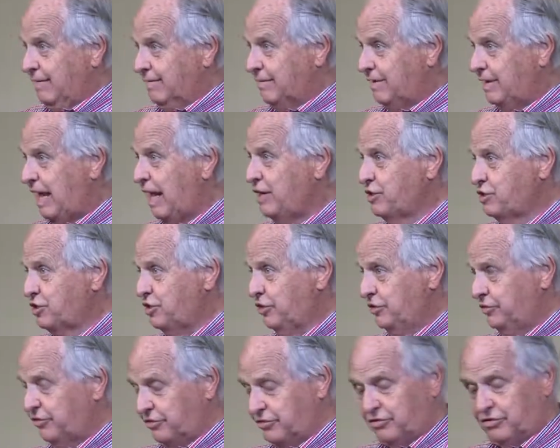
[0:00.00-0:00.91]

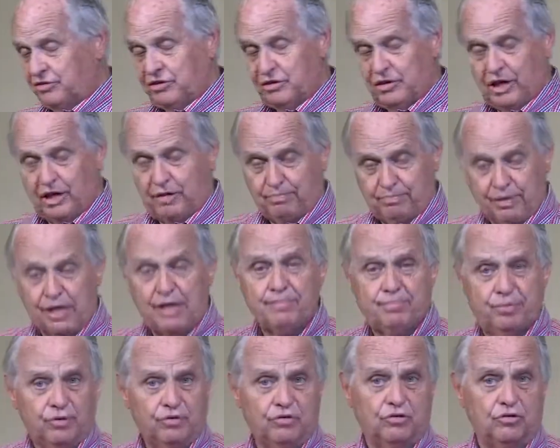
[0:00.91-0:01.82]
nations and
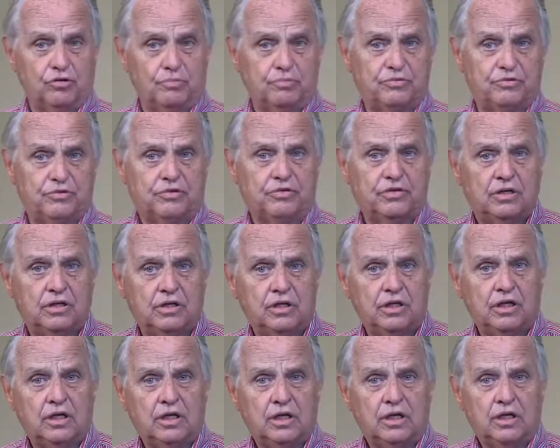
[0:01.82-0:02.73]
people groups,
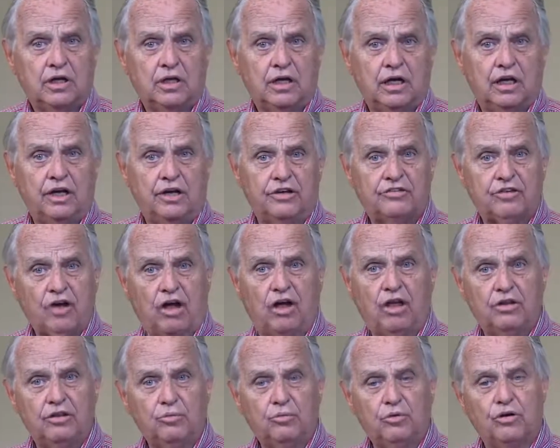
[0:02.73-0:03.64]
it is
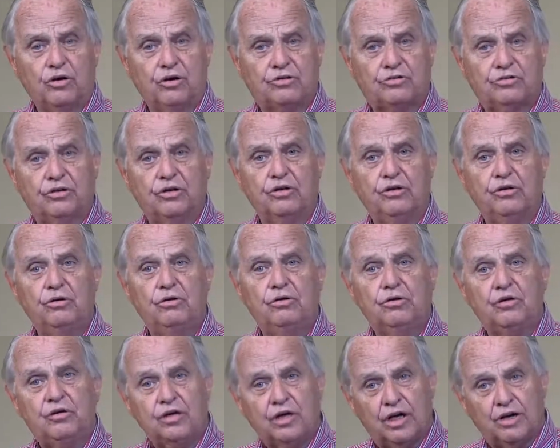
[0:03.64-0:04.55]
all the more
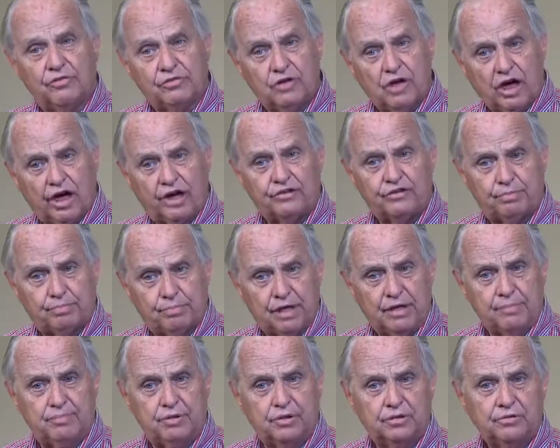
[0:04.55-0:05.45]
true of God's
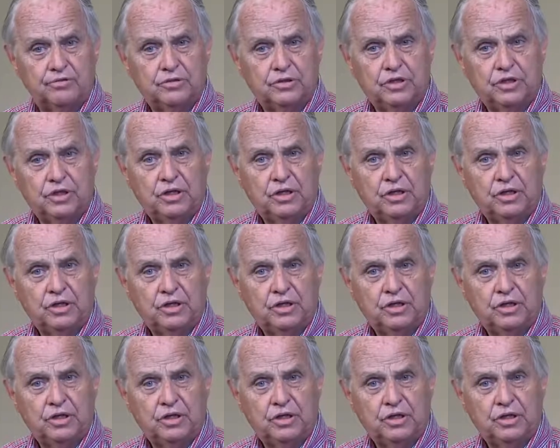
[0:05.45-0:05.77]
people.